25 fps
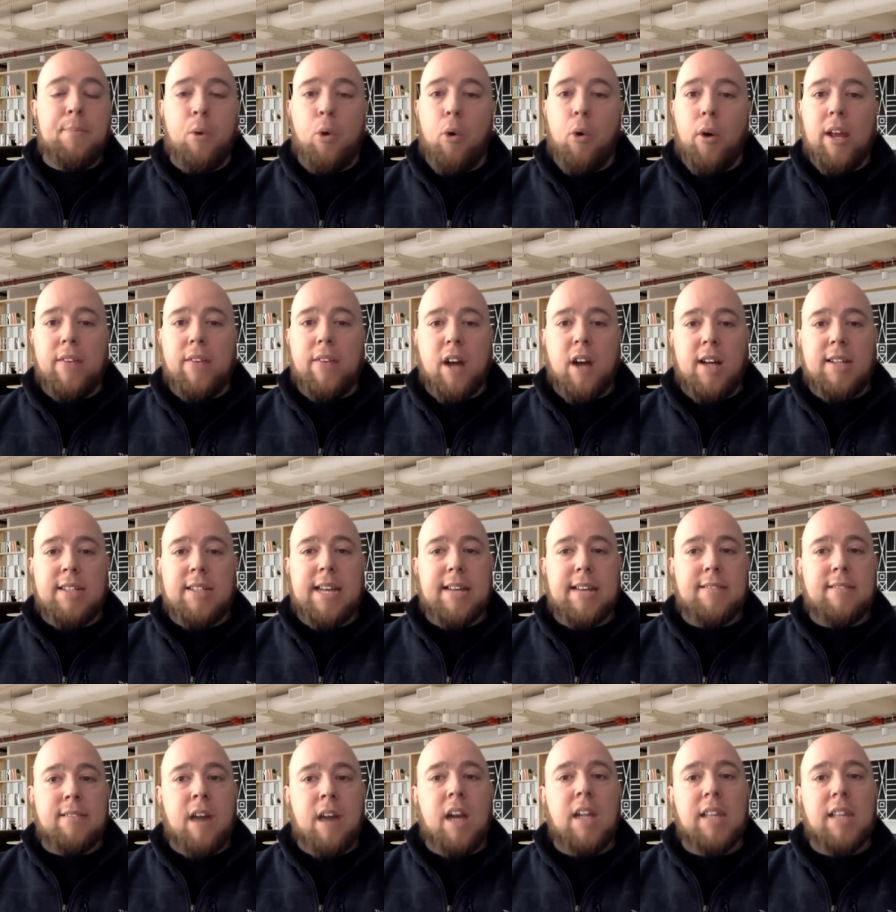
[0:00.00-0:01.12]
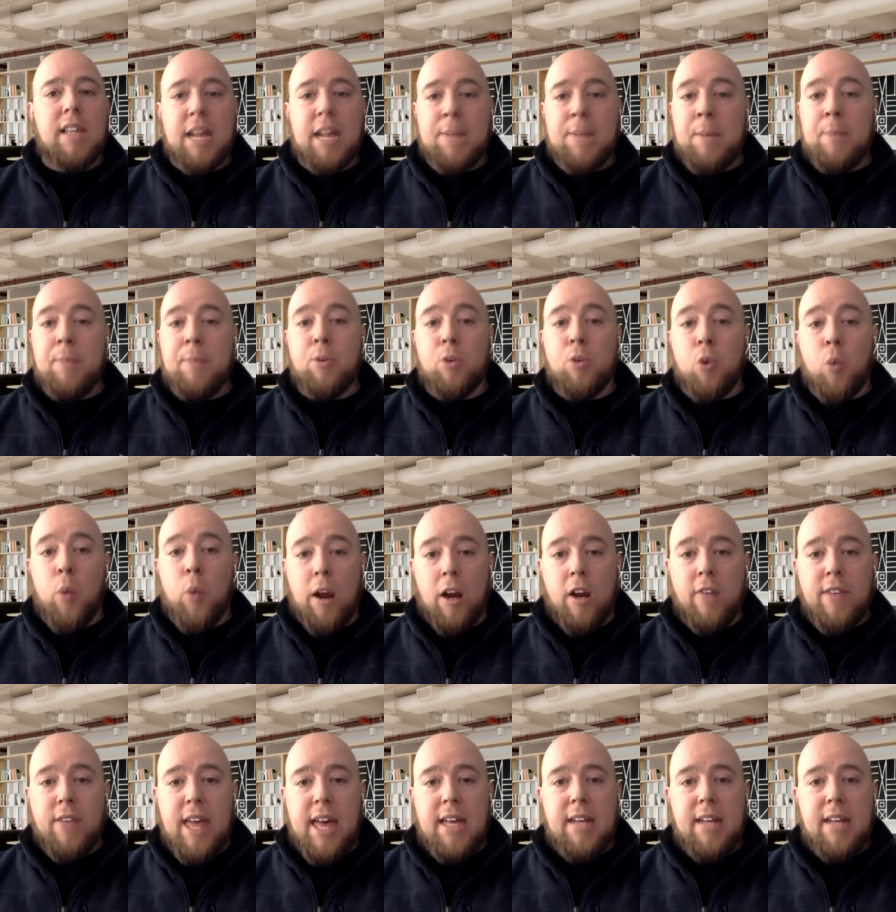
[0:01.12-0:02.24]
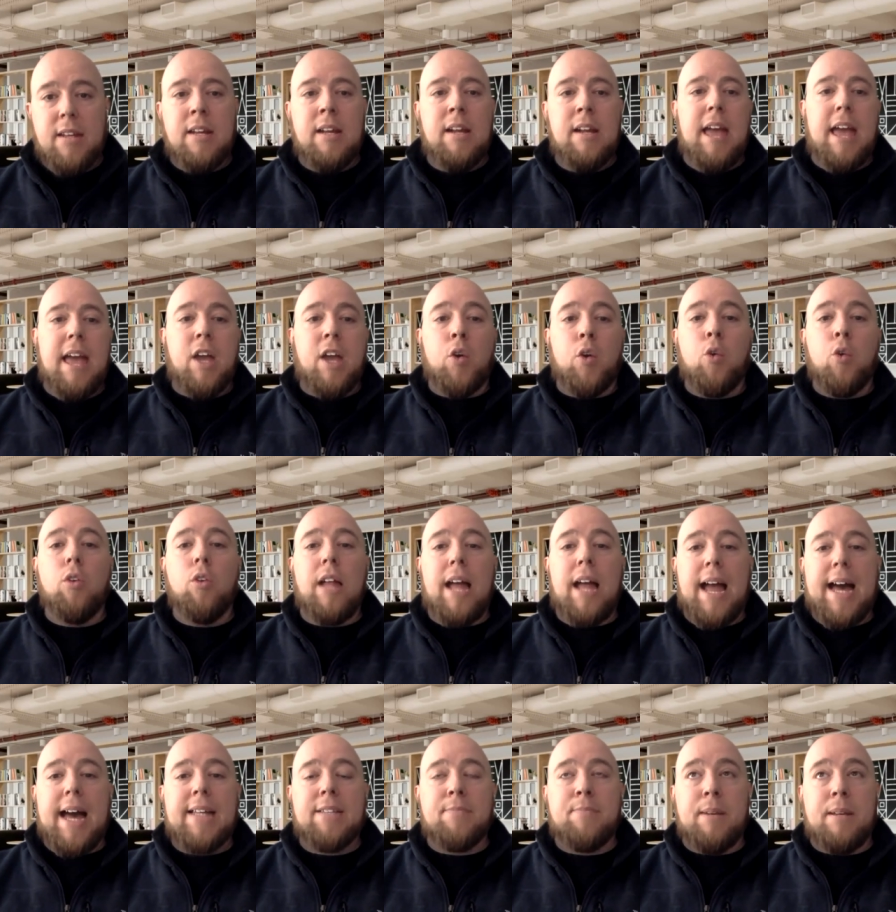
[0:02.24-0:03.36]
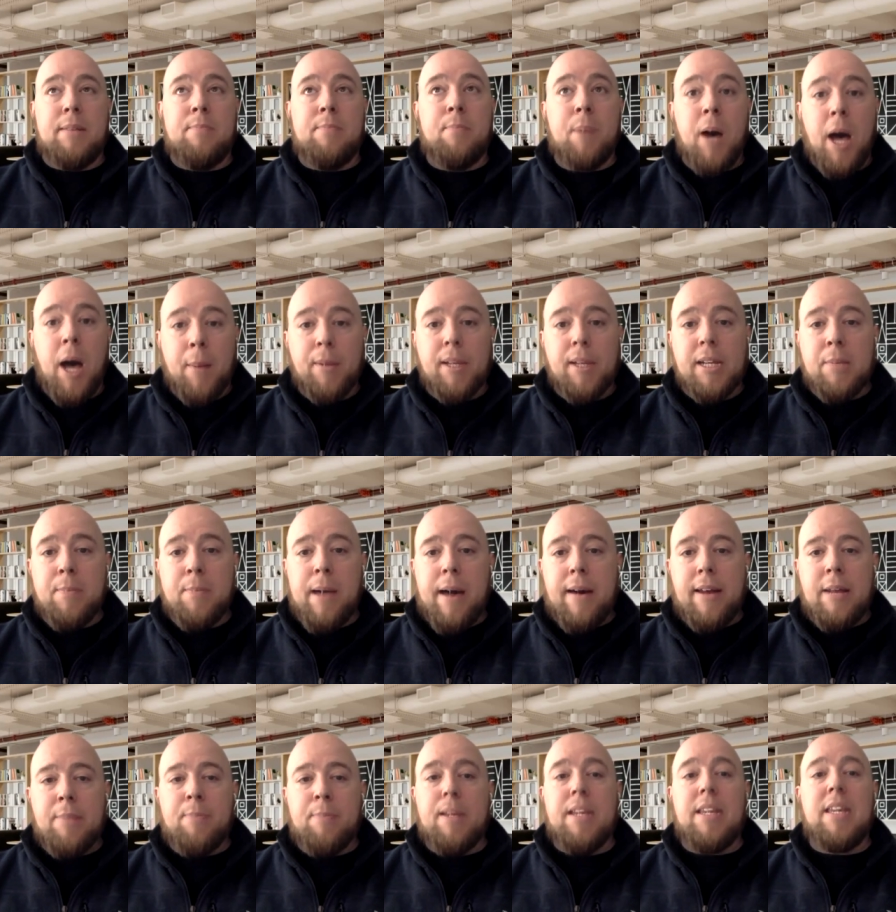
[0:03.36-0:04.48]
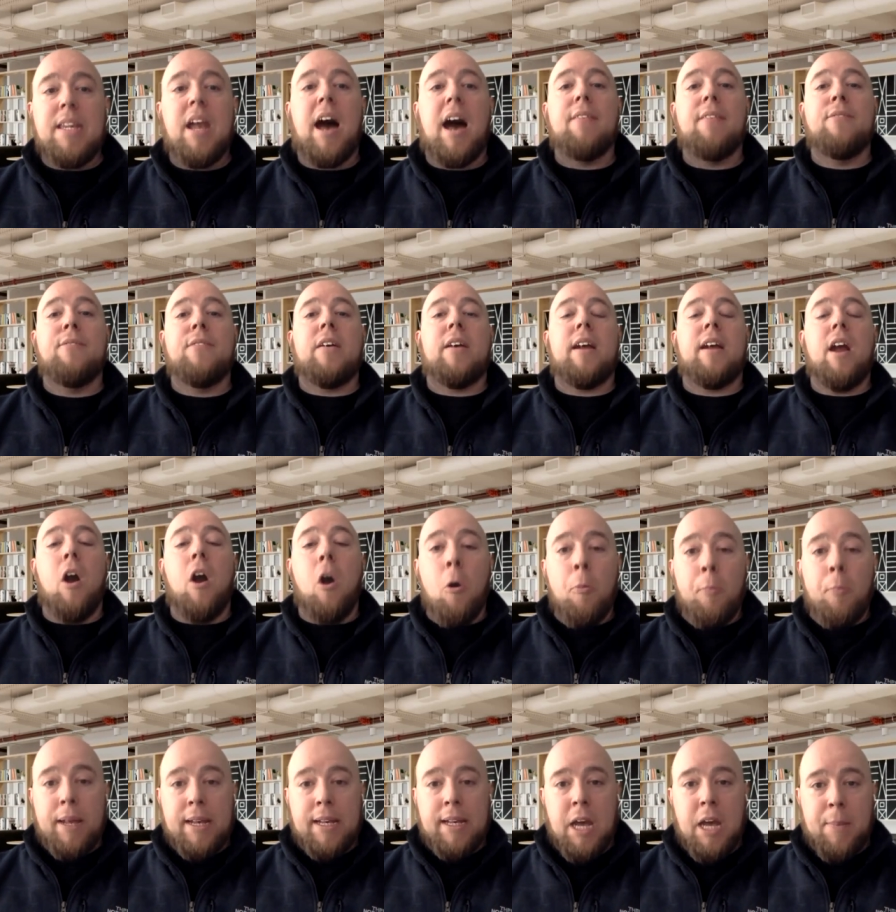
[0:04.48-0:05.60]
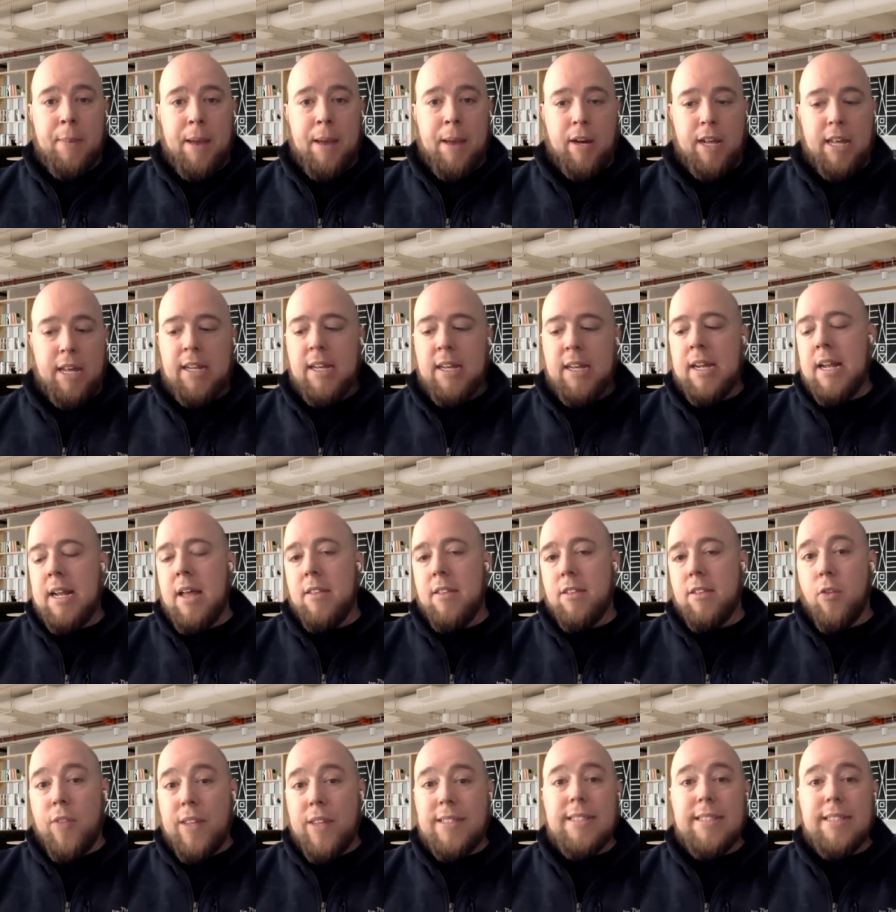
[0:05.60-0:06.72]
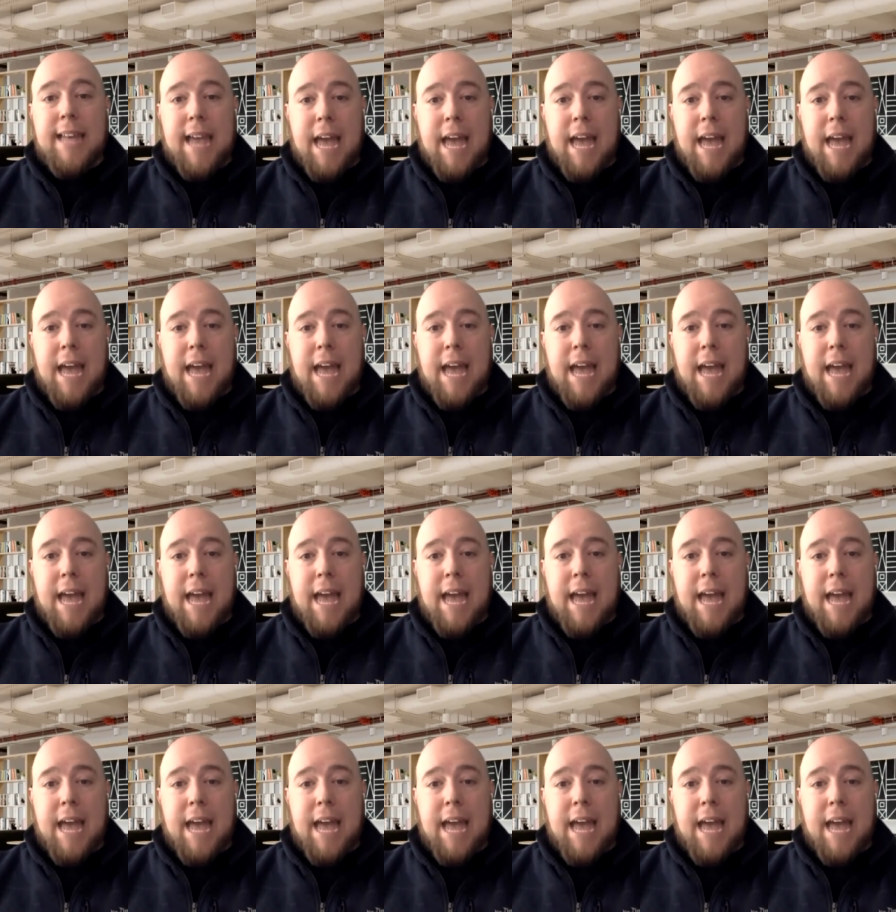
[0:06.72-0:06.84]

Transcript: And this is a point of context not a lot of people are aware of yet, and Google has been public about it, but not very open about it.